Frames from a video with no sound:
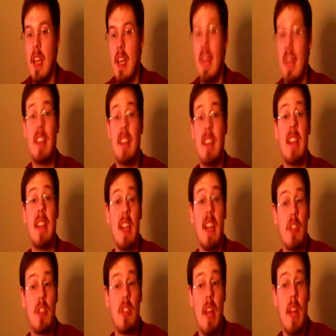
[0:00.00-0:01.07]
he had to
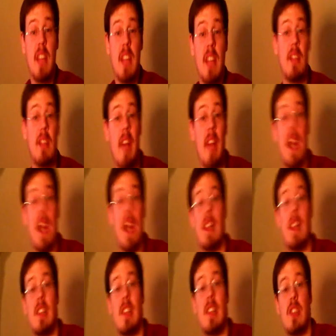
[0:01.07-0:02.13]
tax trade to
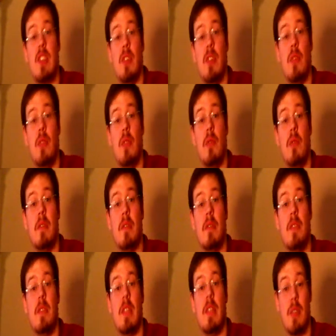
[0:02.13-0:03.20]
finance this new
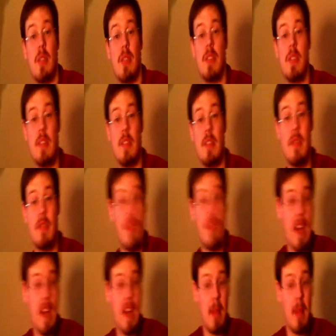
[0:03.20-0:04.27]
source of
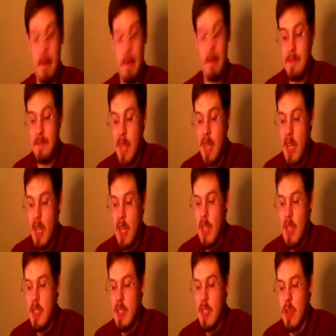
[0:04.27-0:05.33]
fighting men.
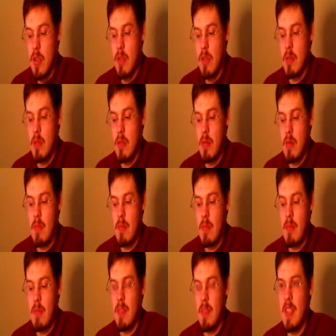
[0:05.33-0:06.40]
So
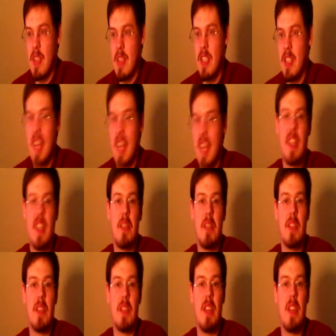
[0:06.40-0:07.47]
such taxation
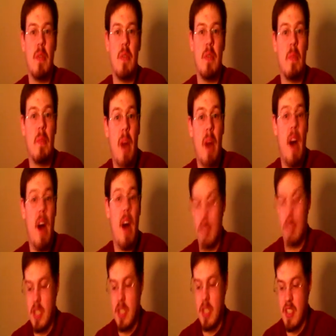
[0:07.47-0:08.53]
was said to
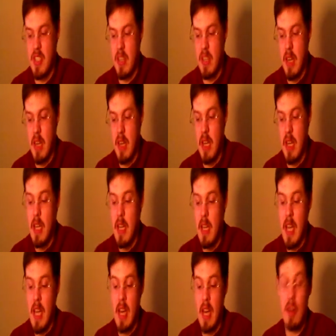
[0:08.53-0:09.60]
impoverish Syria,
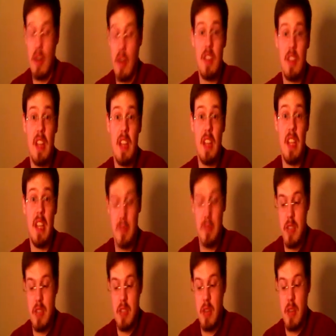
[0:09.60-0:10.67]
and it hurt
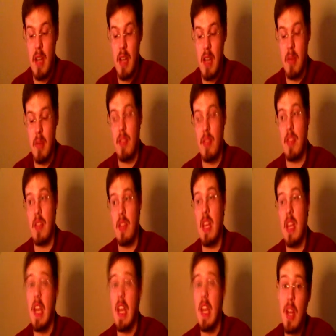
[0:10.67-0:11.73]
Egypt's trade with
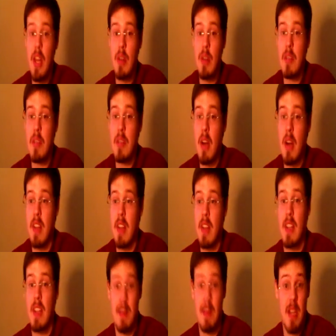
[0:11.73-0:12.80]
the Indian Ocean markets
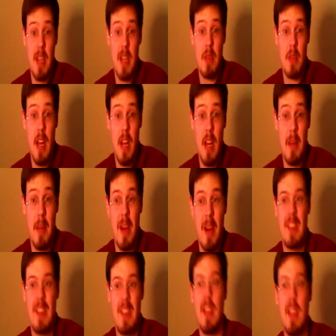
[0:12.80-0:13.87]
and the Mediterranean
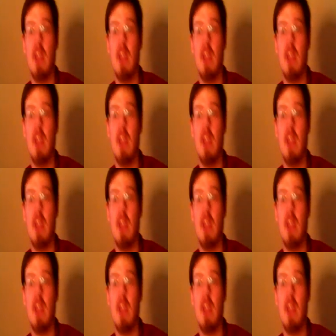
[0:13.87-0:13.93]
markets.